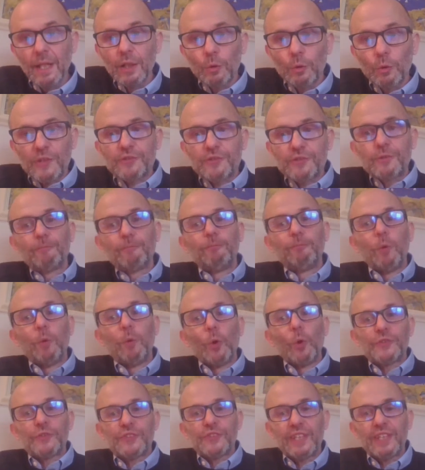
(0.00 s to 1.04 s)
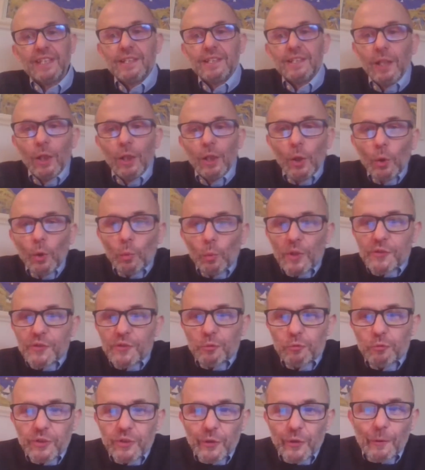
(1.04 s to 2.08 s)
Question 14,
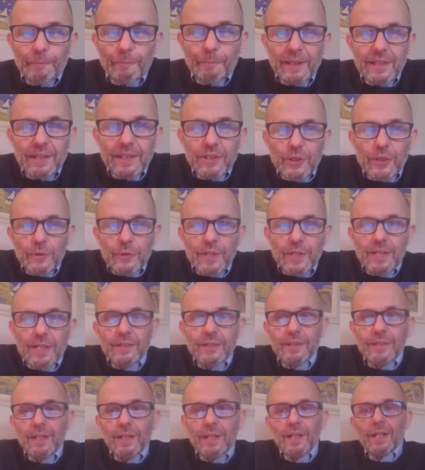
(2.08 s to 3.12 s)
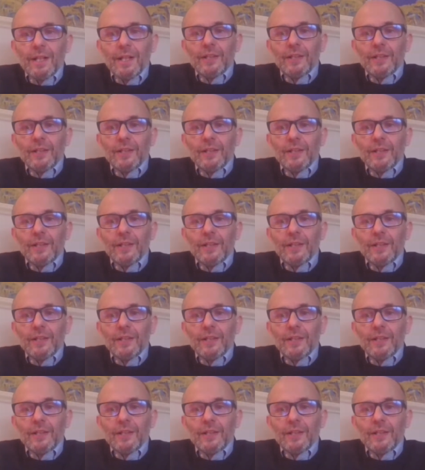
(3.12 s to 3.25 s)
which European universities